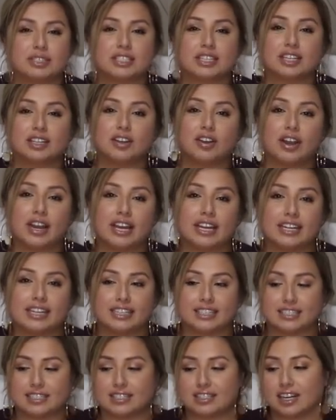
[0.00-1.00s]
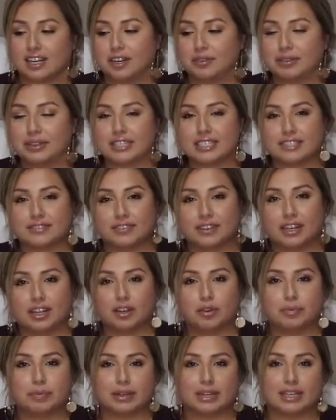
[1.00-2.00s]
just going to go ahead and get started with this
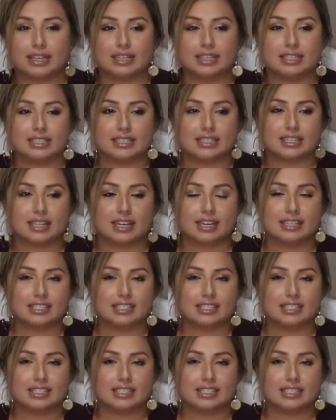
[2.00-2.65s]
video because